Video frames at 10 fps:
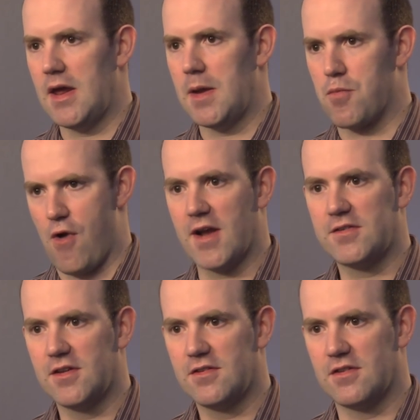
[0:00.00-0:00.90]
In
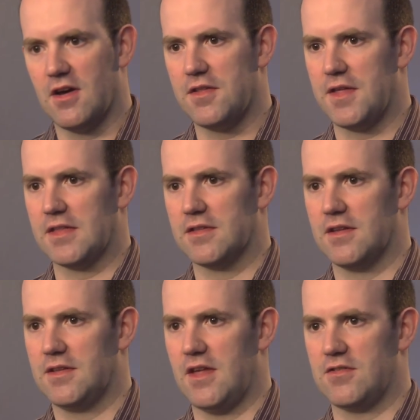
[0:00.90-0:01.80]
practice, I think
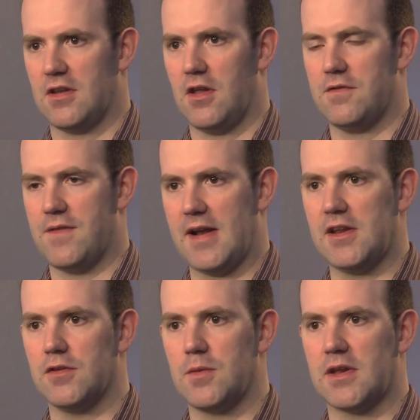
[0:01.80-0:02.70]
that there's a lot of
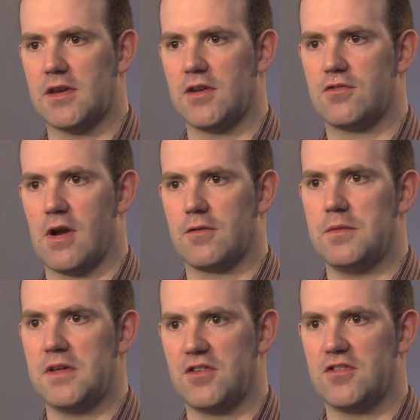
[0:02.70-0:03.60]
value that we can extract
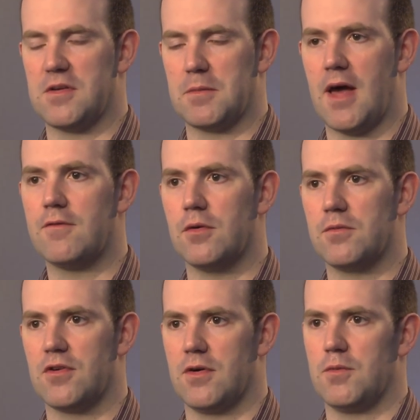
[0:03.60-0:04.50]
from the existing
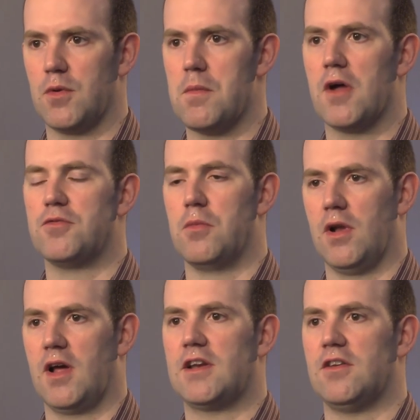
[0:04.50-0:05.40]
platform. So I think we're much more
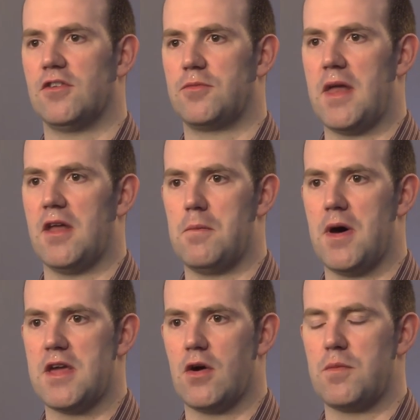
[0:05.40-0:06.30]
likely to spend our
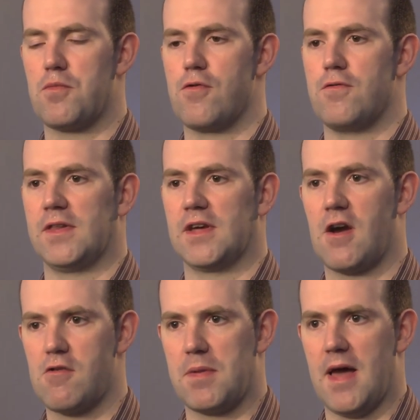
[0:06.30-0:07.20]
money on improving the
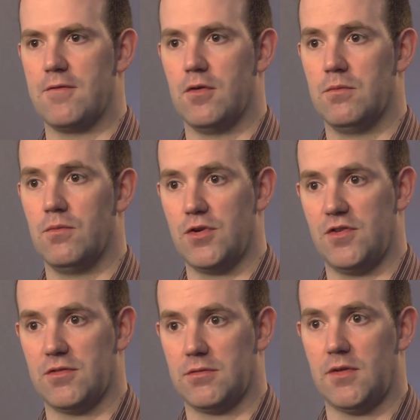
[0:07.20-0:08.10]
current platform, which
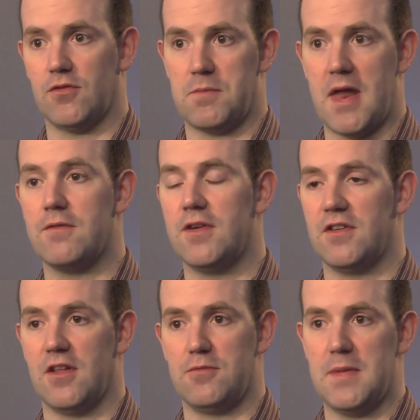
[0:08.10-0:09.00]
is, gives a benefit
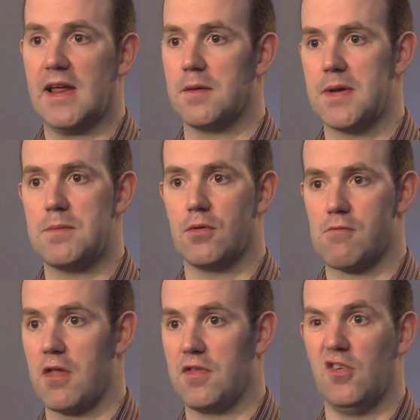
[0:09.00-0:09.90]
to those million people
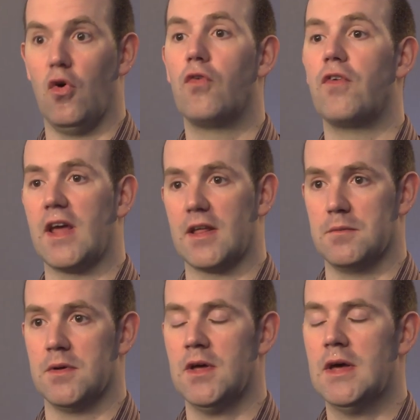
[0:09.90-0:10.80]
rather than orphaning
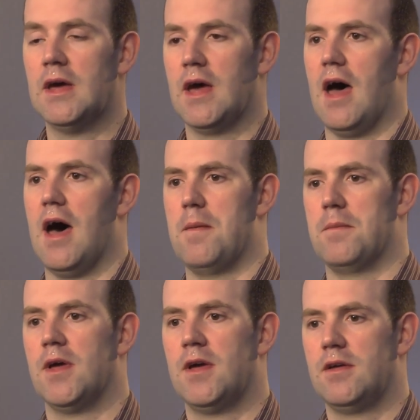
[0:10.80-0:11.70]

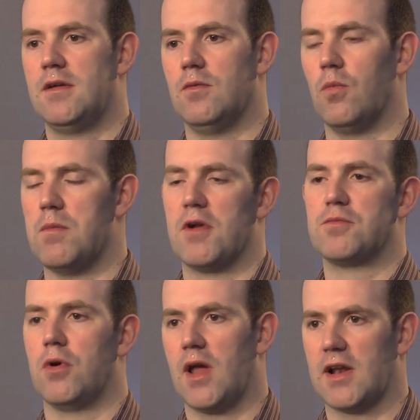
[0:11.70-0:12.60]
them. We're
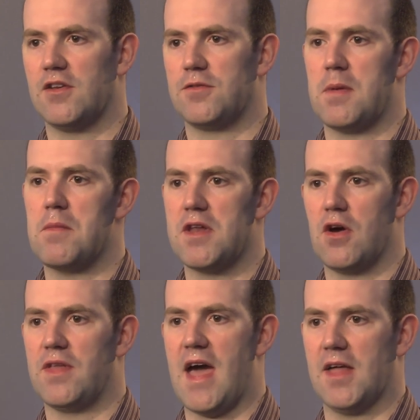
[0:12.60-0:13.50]
much more likely to spend money
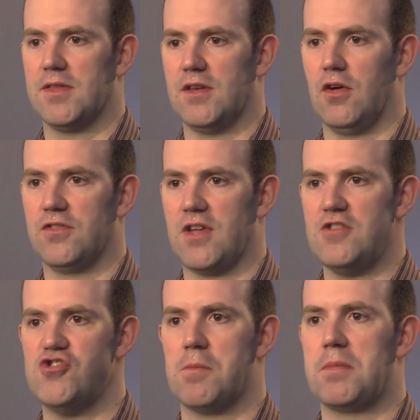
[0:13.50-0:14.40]
on that than on, say,
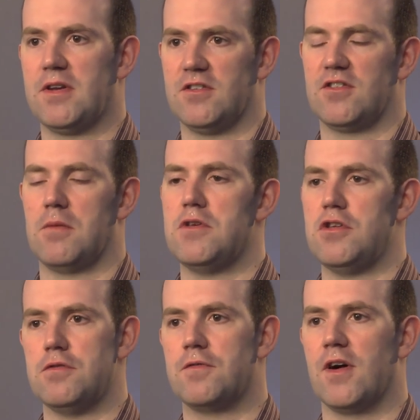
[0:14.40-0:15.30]
jumping to some
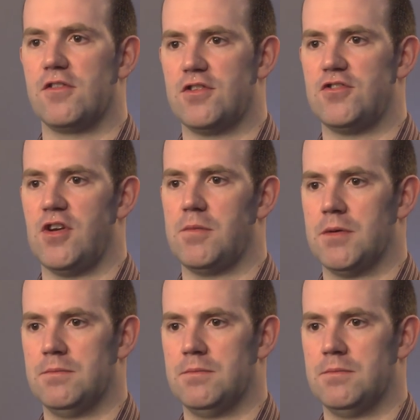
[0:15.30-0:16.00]
new faster chip.